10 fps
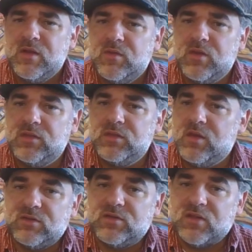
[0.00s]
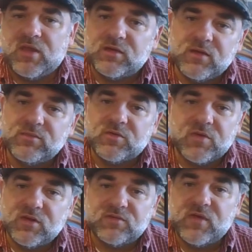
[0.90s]
Well, no, so a lot of times the
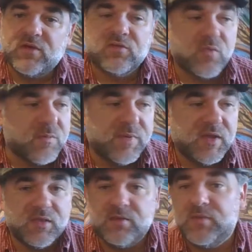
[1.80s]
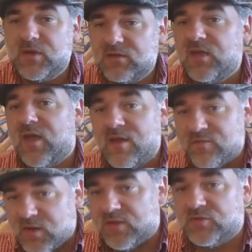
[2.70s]
greatest fighters won't be in there because they
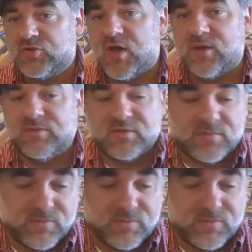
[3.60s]
have other jobs.